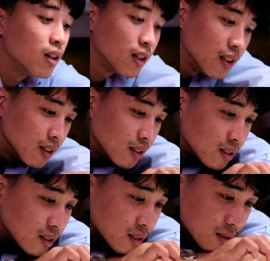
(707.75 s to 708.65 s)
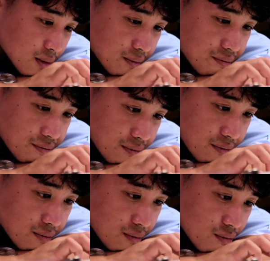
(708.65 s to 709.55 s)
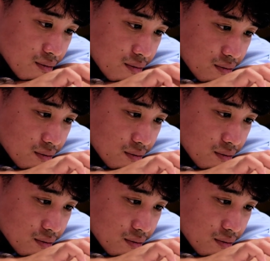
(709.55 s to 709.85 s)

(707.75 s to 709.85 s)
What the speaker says: undervalued and seen as non-essential,